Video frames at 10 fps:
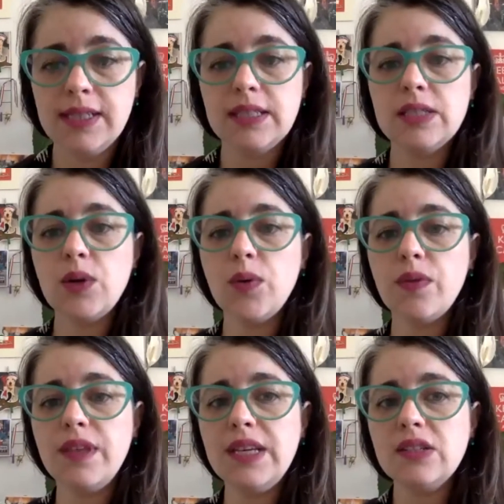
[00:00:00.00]
So
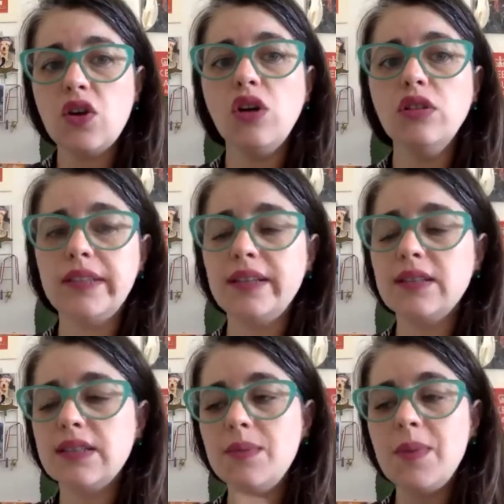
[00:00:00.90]
these contents
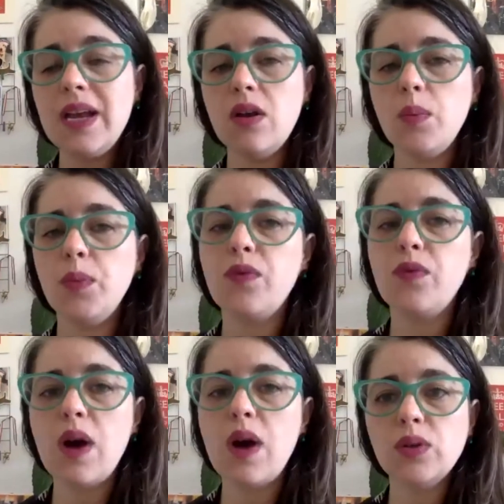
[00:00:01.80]
develop
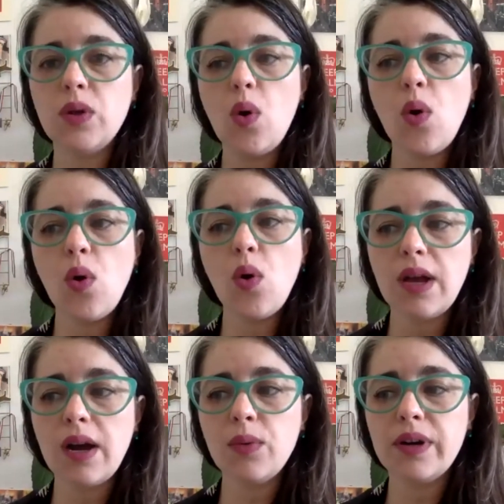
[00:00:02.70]
throughout all
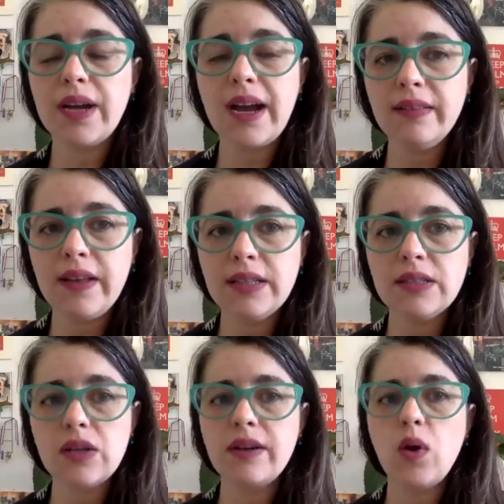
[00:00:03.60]
our guidelines
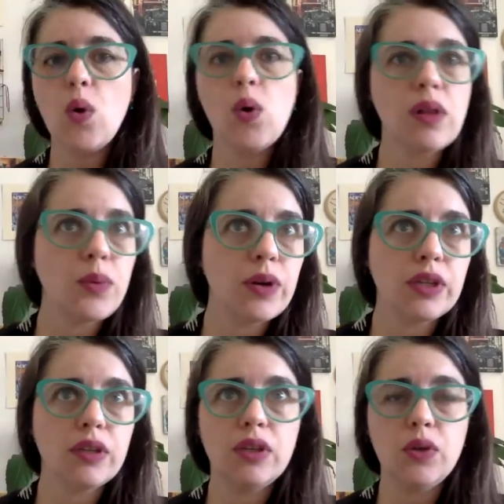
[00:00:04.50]
and all our
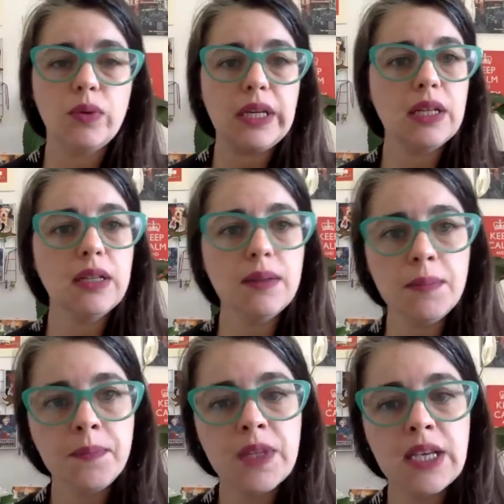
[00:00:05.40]
curriculum,
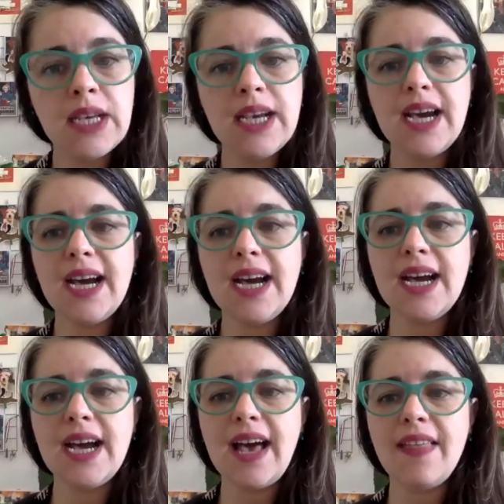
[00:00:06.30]

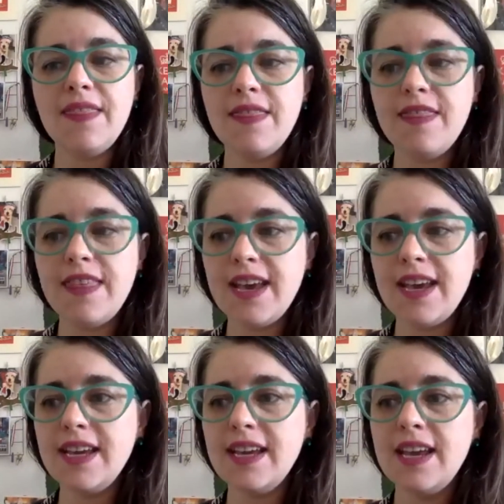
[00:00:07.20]
and
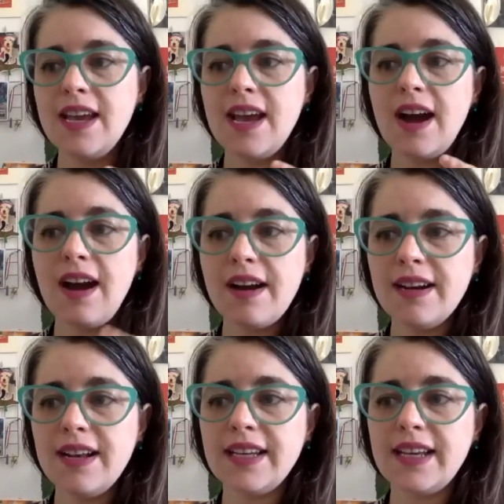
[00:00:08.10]
they are
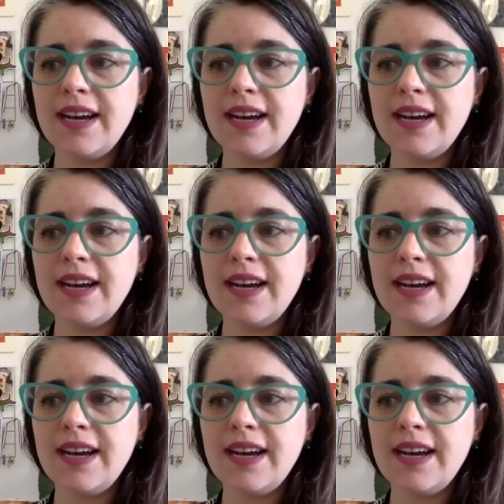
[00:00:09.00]
like,